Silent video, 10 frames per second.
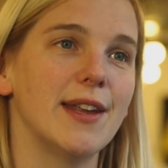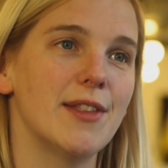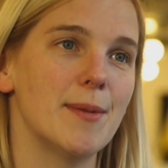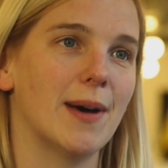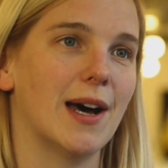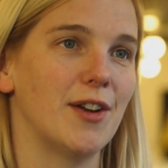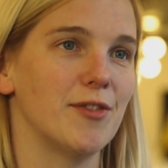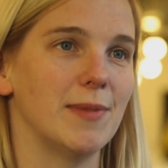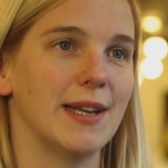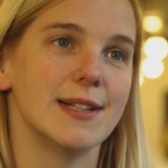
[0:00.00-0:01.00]
the other part
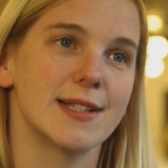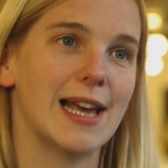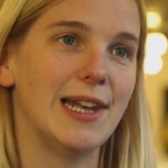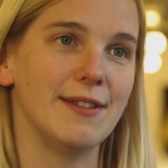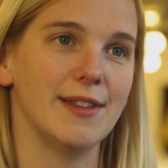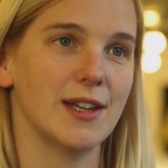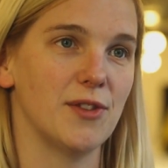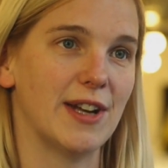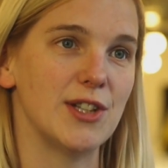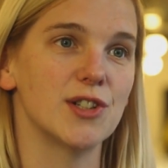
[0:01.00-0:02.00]
of me is Elin the
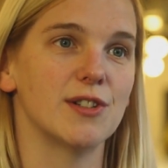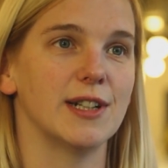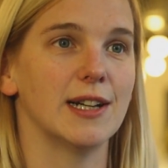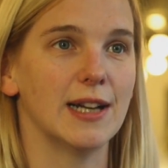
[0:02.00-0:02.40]
adventurer.